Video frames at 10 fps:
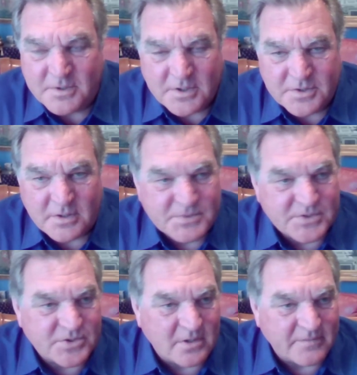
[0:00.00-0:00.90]
And the terms
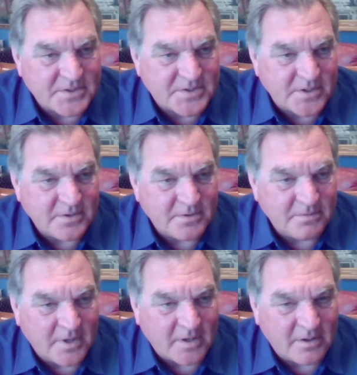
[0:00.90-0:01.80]
of service that you
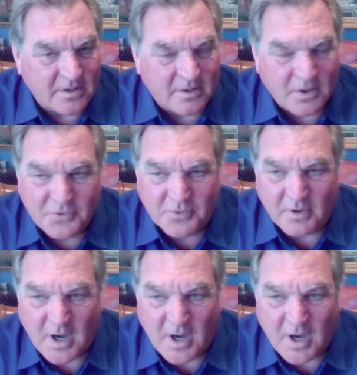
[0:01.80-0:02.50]
go through,